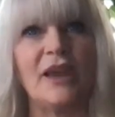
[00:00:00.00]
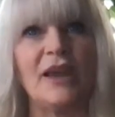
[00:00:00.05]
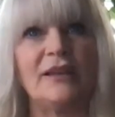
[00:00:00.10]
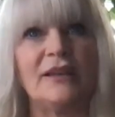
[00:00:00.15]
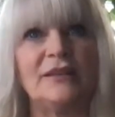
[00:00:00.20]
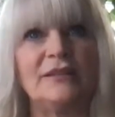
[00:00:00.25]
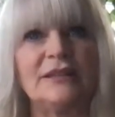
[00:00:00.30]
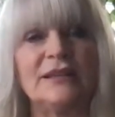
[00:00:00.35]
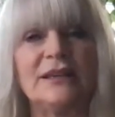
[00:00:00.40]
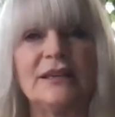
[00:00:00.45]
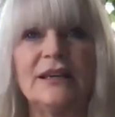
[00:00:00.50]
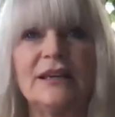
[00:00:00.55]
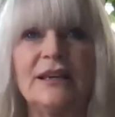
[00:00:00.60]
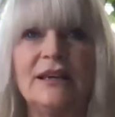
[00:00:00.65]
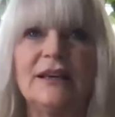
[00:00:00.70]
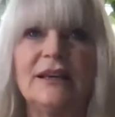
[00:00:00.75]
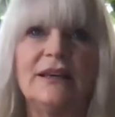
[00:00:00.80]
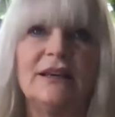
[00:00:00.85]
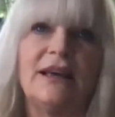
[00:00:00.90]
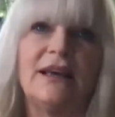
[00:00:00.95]
and
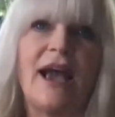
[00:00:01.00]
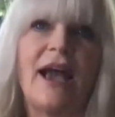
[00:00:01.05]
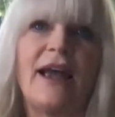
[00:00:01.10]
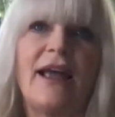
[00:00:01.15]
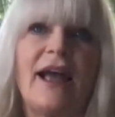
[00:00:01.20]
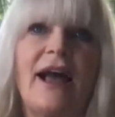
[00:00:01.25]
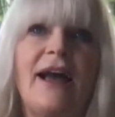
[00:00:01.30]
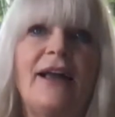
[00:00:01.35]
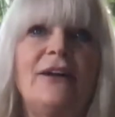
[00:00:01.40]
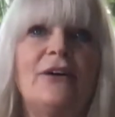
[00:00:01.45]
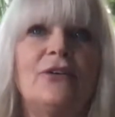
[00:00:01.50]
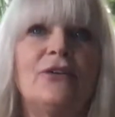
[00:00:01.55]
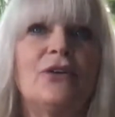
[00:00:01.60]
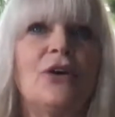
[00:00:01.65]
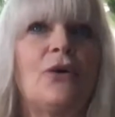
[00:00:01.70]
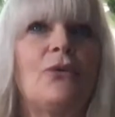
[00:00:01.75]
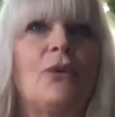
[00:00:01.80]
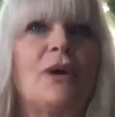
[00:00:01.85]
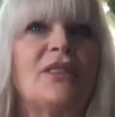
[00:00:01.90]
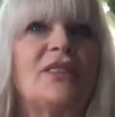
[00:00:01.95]
I, I don't
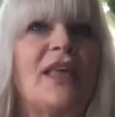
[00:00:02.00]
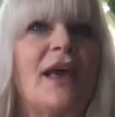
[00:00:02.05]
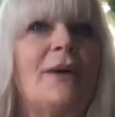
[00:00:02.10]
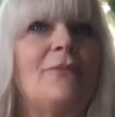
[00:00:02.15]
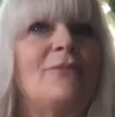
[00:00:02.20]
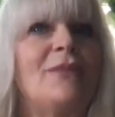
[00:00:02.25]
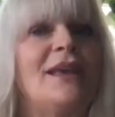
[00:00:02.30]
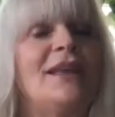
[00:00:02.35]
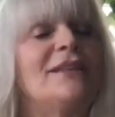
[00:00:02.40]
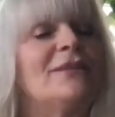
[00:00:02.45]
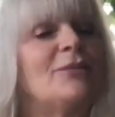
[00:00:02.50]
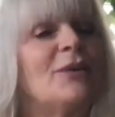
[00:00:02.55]
know what that means,